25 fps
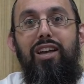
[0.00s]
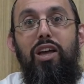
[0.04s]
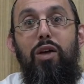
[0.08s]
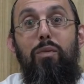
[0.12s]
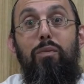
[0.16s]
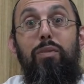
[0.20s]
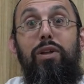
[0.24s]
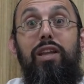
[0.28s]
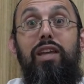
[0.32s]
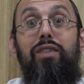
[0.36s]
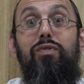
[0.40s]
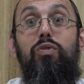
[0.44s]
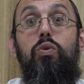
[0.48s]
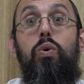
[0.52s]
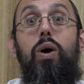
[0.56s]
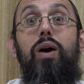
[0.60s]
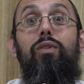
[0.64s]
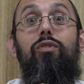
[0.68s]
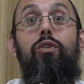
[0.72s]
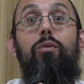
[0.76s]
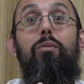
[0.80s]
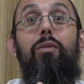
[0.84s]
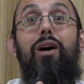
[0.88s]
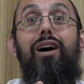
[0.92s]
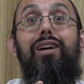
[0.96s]
But if you have
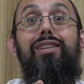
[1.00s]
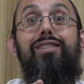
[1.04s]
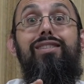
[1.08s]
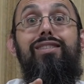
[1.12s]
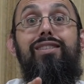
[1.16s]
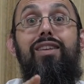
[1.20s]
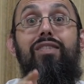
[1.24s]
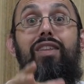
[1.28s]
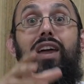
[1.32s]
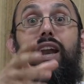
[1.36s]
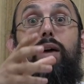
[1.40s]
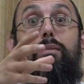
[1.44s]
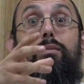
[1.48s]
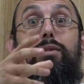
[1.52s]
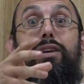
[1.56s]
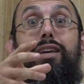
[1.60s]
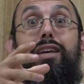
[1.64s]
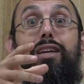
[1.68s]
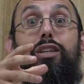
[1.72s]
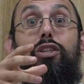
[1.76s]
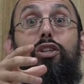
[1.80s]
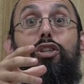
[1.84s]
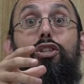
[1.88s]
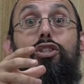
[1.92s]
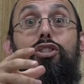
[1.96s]
a mindset that I'm here
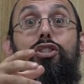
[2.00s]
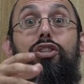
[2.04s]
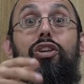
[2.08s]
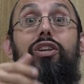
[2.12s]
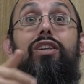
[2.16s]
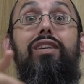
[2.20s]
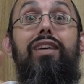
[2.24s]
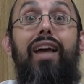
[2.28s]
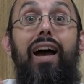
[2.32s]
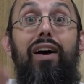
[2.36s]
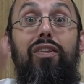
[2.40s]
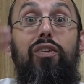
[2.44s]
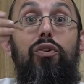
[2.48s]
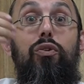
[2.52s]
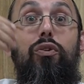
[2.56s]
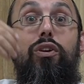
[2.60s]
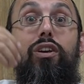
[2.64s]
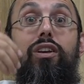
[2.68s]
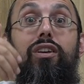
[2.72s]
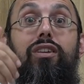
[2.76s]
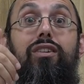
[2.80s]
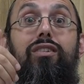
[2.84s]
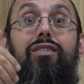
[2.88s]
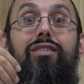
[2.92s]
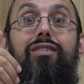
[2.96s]
just to gather
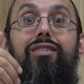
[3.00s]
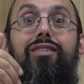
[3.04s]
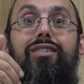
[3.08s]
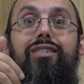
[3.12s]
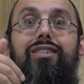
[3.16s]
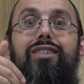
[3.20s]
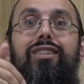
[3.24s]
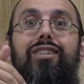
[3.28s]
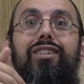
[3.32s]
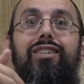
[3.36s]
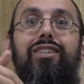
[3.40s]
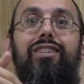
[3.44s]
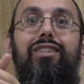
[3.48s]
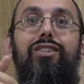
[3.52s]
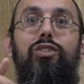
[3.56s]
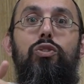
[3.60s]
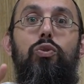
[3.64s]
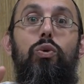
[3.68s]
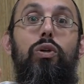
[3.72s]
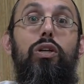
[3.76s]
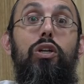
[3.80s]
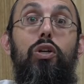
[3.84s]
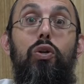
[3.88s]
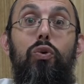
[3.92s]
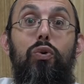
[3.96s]
in, to
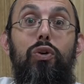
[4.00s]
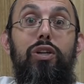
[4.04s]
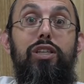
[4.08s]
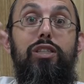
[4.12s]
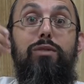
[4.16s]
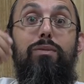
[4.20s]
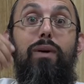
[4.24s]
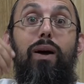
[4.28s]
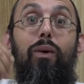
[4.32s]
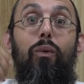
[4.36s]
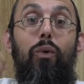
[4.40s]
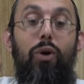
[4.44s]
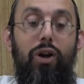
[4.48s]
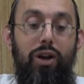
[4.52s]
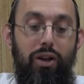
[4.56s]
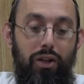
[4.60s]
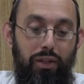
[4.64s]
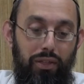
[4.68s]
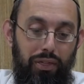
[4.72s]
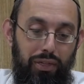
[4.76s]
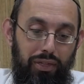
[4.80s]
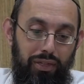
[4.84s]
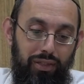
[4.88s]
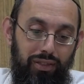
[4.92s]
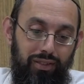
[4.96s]
increase my
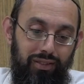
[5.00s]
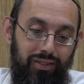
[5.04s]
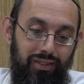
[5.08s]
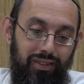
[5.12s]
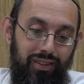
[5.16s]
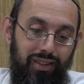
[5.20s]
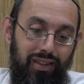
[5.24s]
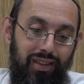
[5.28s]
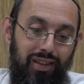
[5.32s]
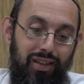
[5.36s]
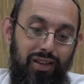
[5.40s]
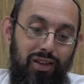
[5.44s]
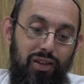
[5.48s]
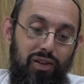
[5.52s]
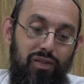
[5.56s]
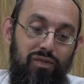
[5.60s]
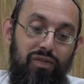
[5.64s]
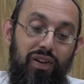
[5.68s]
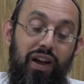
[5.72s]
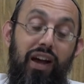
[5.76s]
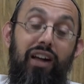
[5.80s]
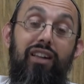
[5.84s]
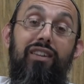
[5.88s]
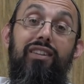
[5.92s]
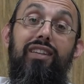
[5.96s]
wealth,
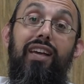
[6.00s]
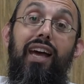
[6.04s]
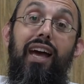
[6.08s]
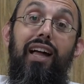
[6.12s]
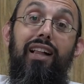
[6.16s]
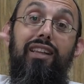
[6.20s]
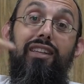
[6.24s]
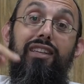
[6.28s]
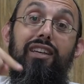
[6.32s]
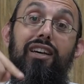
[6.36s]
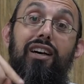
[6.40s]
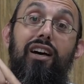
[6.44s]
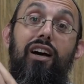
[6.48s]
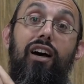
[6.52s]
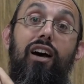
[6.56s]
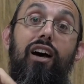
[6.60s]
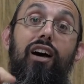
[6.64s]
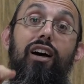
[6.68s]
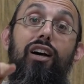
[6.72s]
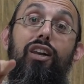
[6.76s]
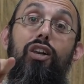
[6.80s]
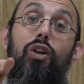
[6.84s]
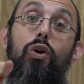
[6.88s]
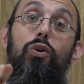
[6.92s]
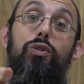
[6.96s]
ve'el kel
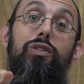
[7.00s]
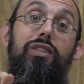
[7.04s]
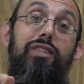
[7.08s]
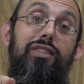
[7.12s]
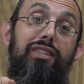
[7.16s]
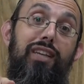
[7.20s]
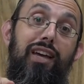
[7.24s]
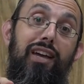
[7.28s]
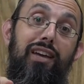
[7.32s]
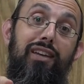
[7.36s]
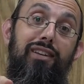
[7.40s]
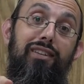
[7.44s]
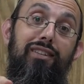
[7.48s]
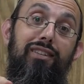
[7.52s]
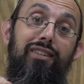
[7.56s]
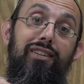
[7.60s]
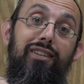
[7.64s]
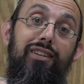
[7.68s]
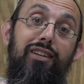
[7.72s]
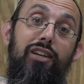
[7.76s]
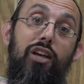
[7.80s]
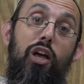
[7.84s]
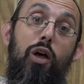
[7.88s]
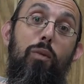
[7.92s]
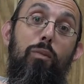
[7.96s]
yecha lo titein,
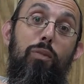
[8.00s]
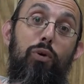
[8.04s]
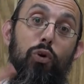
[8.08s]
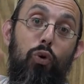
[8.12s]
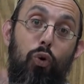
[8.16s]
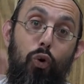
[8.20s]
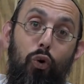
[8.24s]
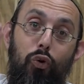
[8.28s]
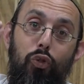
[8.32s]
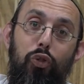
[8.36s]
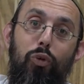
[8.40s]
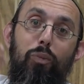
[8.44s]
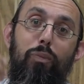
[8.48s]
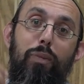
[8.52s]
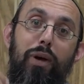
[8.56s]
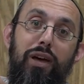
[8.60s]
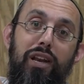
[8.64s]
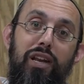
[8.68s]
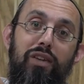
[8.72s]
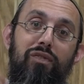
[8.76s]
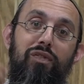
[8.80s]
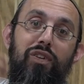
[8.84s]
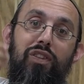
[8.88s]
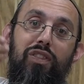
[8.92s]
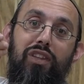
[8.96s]
but all the
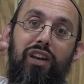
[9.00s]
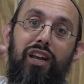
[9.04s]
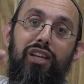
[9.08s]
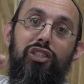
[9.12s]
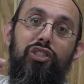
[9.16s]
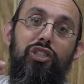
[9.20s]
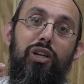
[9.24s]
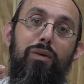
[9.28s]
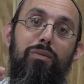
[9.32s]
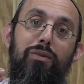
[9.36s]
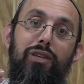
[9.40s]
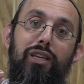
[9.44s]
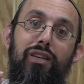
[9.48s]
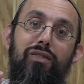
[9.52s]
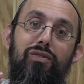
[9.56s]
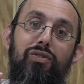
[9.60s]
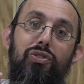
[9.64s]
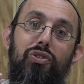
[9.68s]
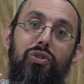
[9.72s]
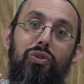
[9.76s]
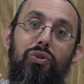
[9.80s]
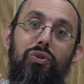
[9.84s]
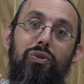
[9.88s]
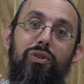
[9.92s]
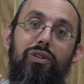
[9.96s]
benefit that Hashem gives
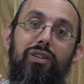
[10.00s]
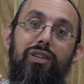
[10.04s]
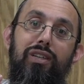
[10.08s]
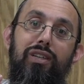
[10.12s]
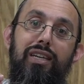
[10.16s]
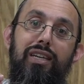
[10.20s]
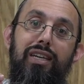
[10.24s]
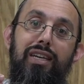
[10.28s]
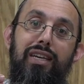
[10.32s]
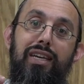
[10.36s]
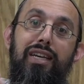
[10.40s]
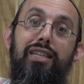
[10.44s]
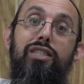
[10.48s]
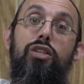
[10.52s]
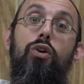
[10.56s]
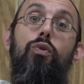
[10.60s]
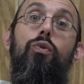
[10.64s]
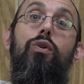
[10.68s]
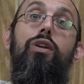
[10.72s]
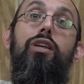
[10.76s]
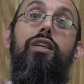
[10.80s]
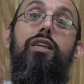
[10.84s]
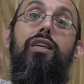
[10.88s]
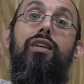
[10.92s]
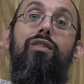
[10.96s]
you, He's
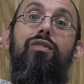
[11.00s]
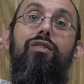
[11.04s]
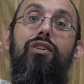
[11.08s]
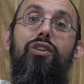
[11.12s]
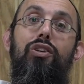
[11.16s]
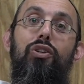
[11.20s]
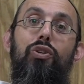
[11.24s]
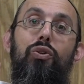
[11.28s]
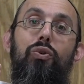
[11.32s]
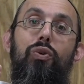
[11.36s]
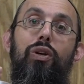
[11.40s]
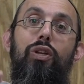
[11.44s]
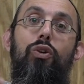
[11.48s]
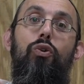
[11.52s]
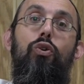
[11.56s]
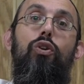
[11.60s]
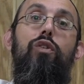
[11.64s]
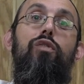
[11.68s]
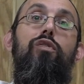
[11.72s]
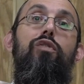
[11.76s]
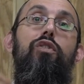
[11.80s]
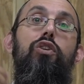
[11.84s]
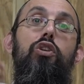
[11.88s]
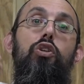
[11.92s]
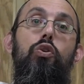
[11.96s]
only giving you in order
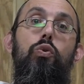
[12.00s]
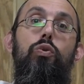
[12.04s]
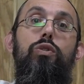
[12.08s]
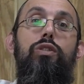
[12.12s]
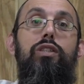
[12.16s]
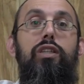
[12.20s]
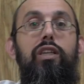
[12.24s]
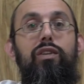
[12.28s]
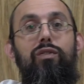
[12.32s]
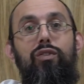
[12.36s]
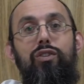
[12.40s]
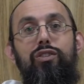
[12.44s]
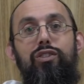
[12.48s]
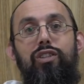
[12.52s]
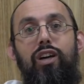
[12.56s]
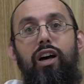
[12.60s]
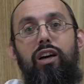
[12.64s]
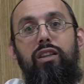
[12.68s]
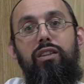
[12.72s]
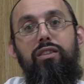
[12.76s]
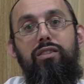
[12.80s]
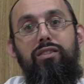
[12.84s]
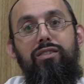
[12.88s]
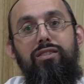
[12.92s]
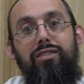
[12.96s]
for you to give unto
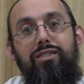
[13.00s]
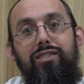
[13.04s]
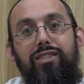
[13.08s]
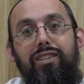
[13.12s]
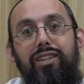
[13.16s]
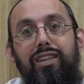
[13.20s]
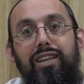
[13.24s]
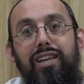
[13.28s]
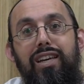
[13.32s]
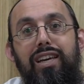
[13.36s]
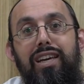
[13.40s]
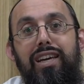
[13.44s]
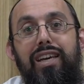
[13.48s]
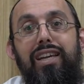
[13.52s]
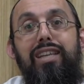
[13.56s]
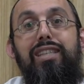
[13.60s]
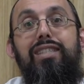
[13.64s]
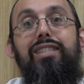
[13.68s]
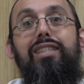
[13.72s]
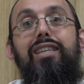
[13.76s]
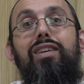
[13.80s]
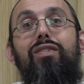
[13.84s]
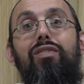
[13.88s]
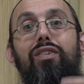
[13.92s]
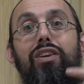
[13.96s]
others. He's
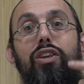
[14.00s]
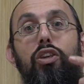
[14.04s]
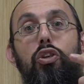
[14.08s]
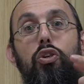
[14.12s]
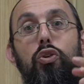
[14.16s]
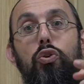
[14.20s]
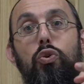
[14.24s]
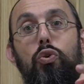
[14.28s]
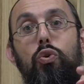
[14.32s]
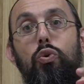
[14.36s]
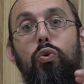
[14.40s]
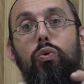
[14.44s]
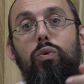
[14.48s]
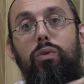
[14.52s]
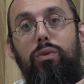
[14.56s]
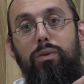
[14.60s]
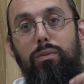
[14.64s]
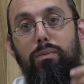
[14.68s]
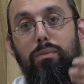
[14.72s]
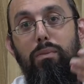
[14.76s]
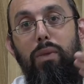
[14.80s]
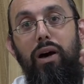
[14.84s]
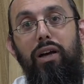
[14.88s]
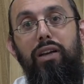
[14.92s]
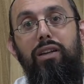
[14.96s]
giving you
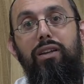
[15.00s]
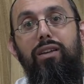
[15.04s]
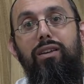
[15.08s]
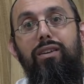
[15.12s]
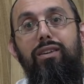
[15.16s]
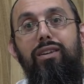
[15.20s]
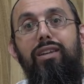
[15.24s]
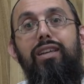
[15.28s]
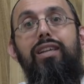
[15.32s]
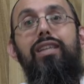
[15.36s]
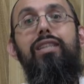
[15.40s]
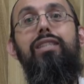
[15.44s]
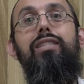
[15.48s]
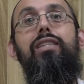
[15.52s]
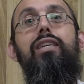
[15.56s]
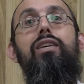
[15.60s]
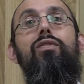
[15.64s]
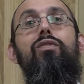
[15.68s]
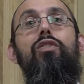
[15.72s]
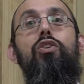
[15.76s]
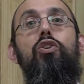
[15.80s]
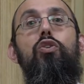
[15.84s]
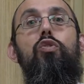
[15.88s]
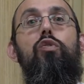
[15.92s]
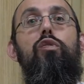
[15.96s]
money, He's
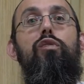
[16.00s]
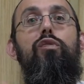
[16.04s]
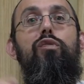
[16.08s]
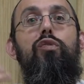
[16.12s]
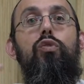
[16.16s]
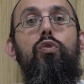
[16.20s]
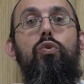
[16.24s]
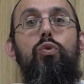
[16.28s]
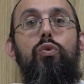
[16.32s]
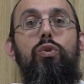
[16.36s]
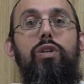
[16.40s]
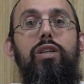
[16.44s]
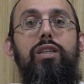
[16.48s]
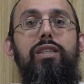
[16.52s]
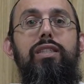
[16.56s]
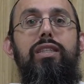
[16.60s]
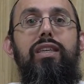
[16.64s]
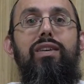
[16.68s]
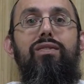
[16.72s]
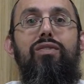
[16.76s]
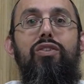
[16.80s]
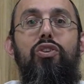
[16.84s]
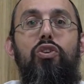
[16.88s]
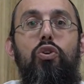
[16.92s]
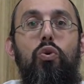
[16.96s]
giving you food, He's
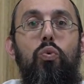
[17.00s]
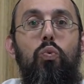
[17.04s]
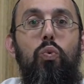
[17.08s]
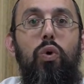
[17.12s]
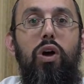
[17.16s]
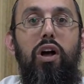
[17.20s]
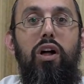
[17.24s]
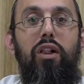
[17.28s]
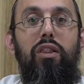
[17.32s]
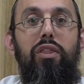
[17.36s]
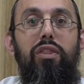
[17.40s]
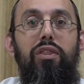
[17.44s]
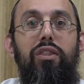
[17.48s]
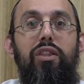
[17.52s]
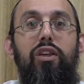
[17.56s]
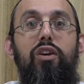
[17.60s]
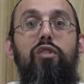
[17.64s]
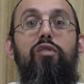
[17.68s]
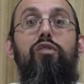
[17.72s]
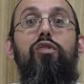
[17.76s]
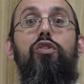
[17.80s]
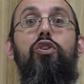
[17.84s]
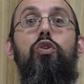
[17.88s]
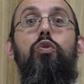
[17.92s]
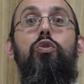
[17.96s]
giving you wealth
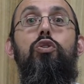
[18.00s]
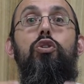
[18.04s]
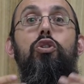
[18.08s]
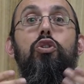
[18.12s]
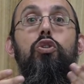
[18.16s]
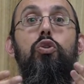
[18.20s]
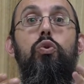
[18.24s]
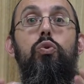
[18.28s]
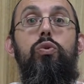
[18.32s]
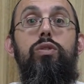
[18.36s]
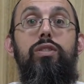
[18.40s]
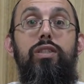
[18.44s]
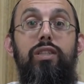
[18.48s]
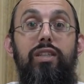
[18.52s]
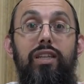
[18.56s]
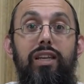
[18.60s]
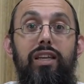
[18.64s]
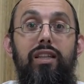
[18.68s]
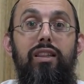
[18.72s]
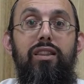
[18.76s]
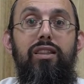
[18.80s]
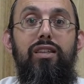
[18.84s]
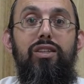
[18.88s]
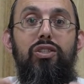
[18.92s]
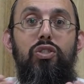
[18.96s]
for you to use it
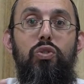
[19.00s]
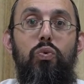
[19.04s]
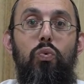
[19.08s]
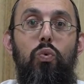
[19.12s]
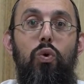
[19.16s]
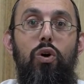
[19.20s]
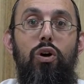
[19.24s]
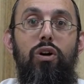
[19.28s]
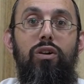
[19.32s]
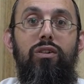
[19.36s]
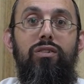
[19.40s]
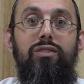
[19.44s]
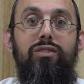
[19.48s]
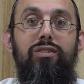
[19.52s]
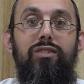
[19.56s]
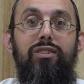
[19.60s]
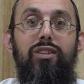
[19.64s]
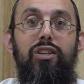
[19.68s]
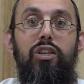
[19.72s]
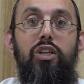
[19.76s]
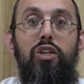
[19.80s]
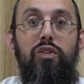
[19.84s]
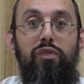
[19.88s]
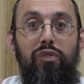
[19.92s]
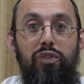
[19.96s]
in this world,
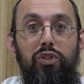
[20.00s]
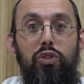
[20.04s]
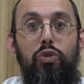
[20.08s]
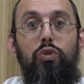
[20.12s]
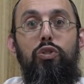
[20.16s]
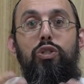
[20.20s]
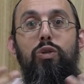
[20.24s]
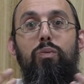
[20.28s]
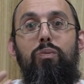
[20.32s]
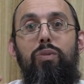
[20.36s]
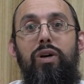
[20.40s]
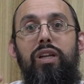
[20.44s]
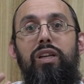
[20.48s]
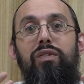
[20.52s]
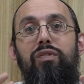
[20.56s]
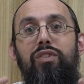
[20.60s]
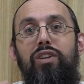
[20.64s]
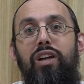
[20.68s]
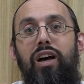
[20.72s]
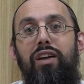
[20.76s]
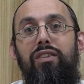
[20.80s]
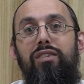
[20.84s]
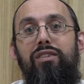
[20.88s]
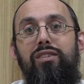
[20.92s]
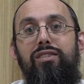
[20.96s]
for you to benefit
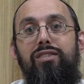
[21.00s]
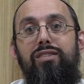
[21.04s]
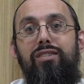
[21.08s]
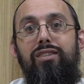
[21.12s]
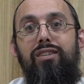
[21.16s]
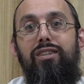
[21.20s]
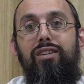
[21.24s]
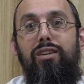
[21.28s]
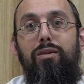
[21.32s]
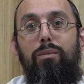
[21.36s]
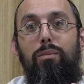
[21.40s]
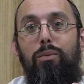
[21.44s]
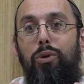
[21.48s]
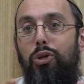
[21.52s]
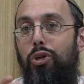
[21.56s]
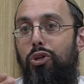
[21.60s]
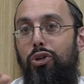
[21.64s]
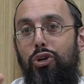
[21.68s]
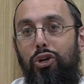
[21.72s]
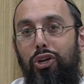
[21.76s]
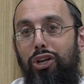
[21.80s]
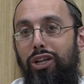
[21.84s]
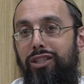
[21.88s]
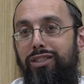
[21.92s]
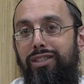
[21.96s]
others. But you're
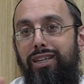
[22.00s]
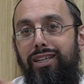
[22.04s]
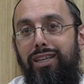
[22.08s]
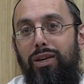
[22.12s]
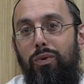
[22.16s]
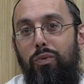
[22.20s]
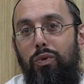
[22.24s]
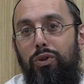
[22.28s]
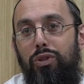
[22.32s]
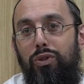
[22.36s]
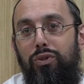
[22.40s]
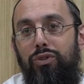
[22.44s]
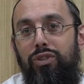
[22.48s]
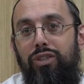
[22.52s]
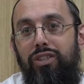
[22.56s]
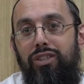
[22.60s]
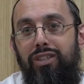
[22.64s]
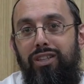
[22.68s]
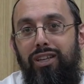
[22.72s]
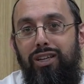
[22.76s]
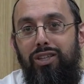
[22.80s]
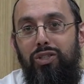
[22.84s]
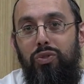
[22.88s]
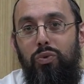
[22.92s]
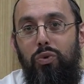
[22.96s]
not going to take it with you to the
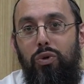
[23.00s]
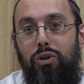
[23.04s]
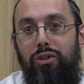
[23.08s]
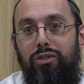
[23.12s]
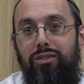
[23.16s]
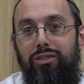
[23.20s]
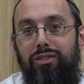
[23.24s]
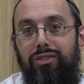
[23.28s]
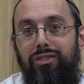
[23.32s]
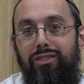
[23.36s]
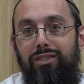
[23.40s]
next world.